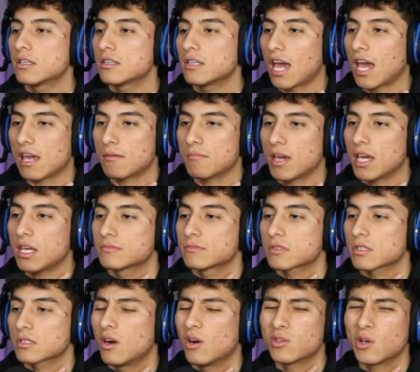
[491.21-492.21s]
Hey, mate.
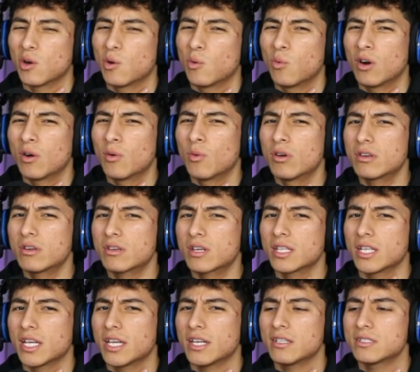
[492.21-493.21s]
Oh, no. What do
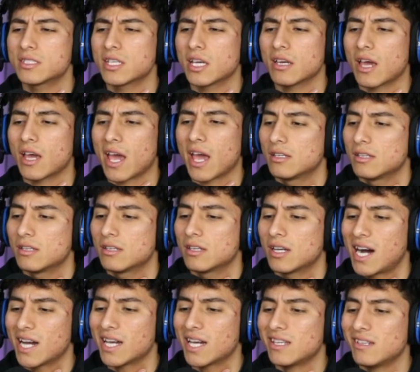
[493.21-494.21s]
Canadians say? Hey,
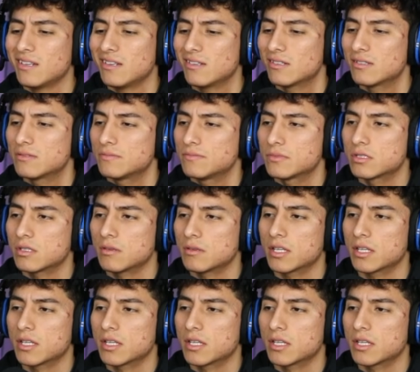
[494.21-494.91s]
aye. Something like